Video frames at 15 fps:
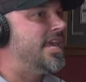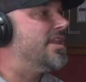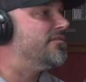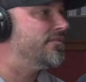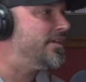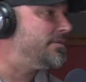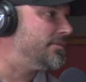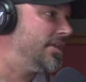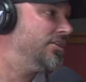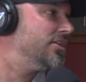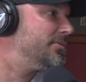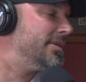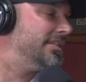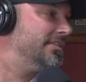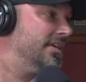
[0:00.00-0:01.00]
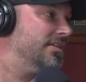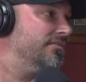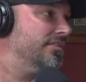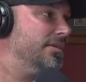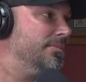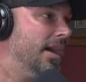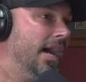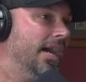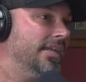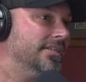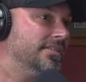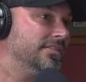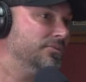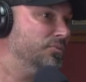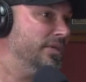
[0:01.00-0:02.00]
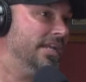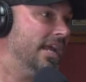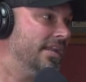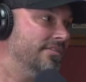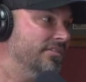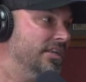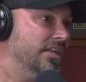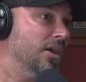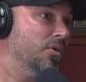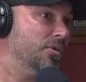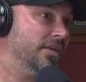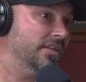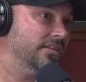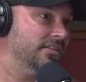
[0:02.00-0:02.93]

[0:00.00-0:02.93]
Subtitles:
10 feet. He could have been 10 feet behind us, and we not even know it.